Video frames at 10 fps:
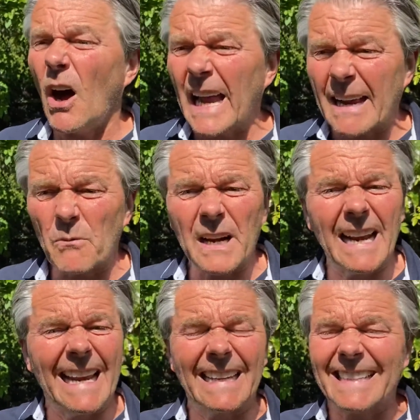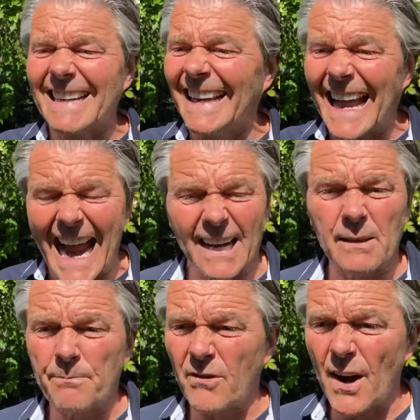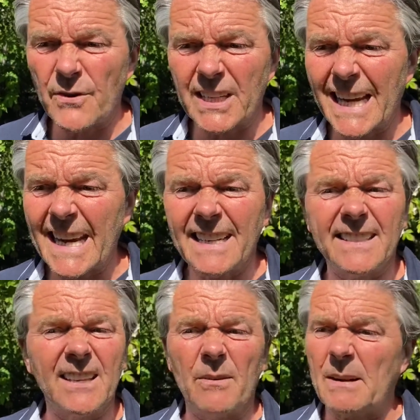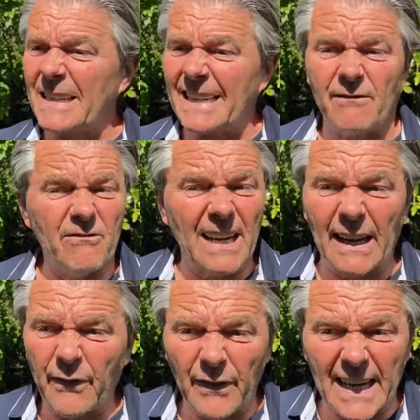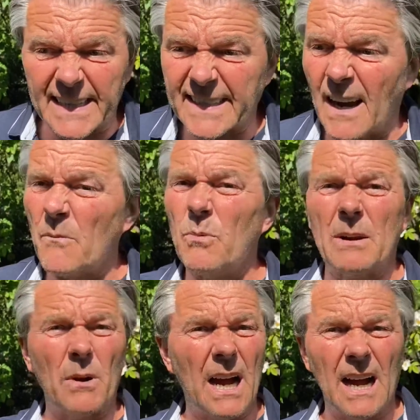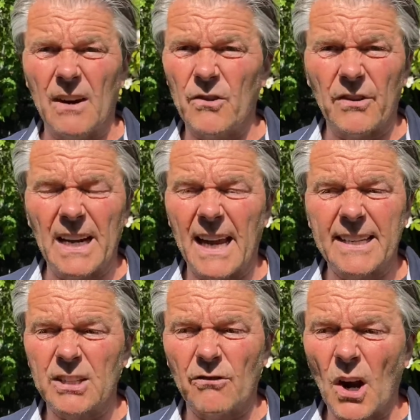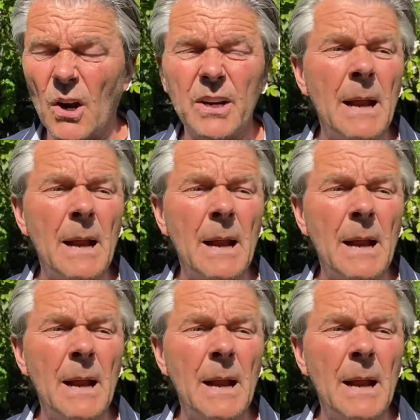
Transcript: It lacked protein, so it didn't really fill us up. We were hungry later on.